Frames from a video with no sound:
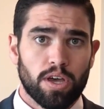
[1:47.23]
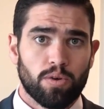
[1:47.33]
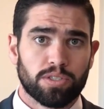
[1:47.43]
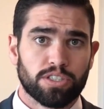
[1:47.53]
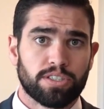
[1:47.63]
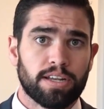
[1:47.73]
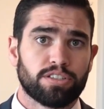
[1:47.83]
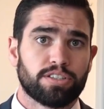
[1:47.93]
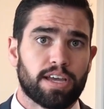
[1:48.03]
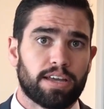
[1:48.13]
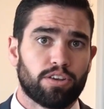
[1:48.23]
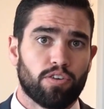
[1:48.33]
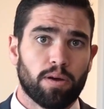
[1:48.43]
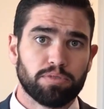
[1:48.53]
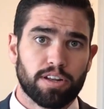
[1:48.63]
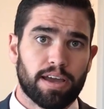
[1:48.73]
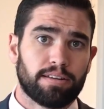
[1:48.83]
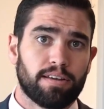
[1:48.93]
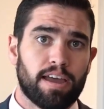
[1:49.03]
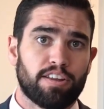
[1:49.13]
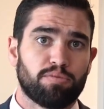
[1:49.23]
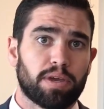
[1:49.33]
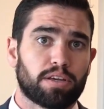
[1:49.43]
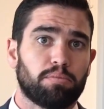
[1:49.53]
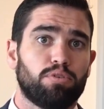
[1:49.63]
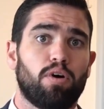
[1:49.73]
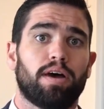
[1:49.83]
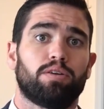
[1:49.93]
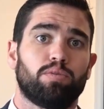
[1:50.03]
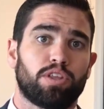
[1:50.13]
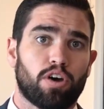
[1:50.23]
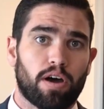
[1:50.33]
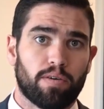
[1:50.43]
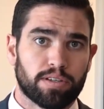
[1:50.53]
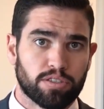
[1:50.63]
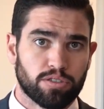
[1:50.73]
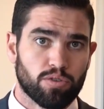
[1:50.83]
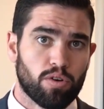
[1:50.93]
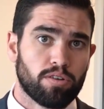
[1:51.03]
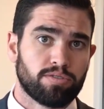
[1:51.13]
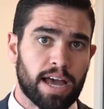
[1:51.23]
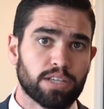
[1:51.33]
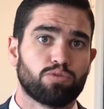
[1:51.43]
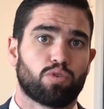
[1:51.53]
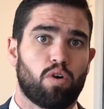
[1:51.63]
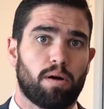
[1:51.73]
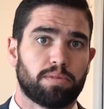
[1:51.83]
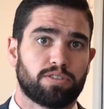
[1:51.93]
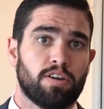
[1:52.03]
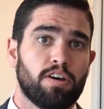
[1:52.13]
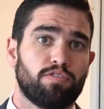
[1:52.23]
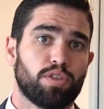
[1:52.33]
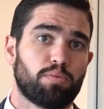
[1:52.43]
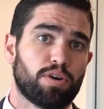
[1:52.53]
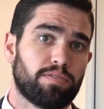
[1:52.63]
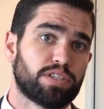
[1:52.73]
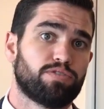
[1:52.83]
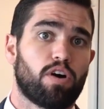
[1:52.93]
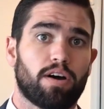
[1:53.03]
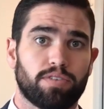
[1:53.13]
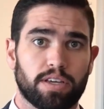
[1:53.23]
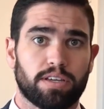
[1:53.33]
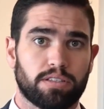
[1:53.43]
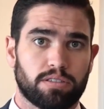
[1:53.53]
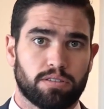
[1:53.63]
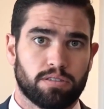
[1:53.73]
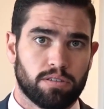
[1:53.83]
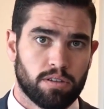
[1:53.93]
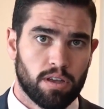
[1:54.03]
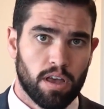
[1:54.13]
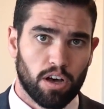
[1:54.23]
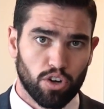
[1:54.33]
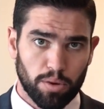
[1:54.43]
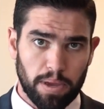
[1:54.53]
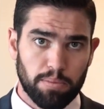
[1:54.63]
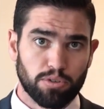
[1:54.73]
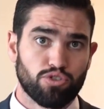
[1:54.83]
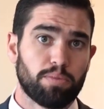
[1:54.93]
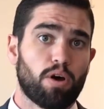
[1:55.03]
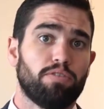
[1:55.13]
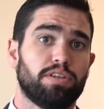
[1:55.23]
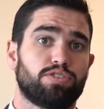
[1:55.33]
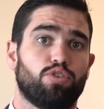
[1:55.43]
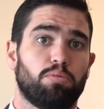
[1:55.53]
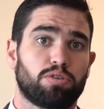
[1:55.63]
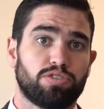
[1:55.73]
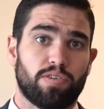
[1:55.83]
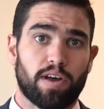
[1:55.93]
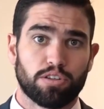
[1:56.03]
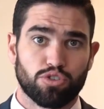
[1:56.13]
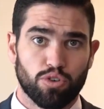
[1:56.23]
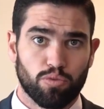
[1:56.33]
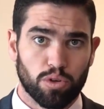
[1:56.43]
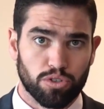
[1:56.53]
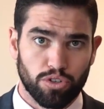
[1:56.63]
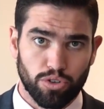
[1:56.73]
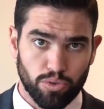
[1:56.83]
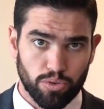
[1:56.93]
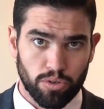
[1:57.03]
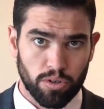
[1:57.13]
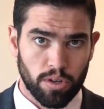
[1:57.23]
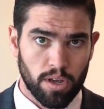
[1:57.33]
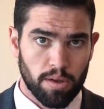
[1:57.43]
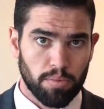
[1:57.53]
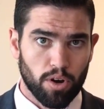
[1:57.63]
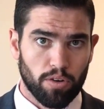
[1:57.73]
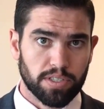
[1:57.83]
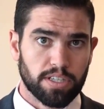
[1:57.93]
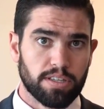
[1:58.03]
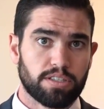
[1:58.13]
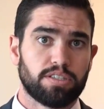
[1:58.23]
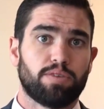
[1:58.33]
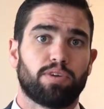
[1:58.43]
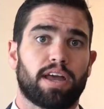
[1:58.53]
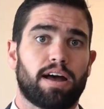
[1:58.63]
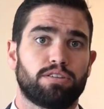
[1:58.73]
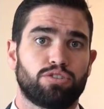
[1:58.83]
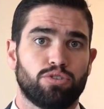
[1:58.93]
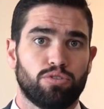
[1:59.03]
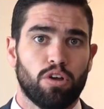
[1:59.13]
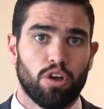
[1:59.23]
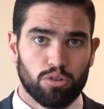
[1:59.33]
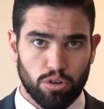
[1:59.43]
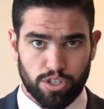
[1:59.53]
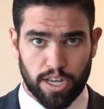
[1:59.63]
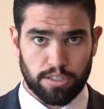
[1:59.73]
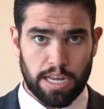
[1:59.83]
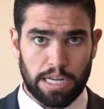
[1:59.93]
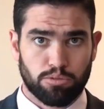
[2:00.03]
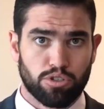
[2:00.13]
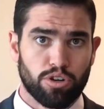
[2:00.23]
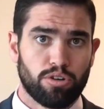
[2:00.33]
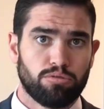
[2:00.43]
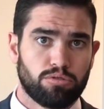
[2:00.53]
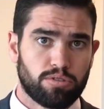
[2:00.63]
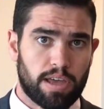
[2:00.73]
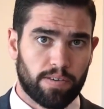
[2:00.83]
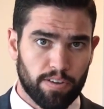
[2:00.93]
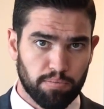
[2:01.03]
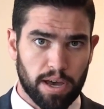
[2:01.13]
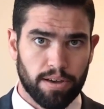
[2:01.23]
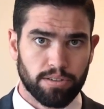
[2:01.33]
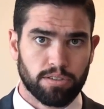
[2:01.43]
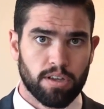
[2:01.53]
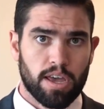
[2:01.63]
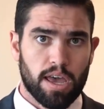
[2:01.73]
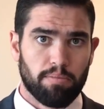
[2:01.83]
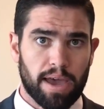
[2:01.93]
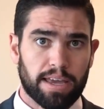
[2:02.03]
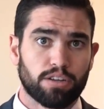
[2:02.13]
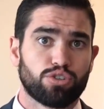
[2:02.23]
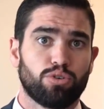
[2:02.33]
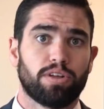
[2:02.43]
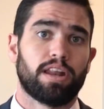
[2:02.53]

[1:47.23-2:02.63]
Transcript: which is essentially saying that you're up to date and you've been compliant with the IRS's tax requirements for the previous 5 years. A lot of people trip over this form because they're unsure of what to do. But obviously this is in regards to lodging our tax returns, our FBARs, and making sure that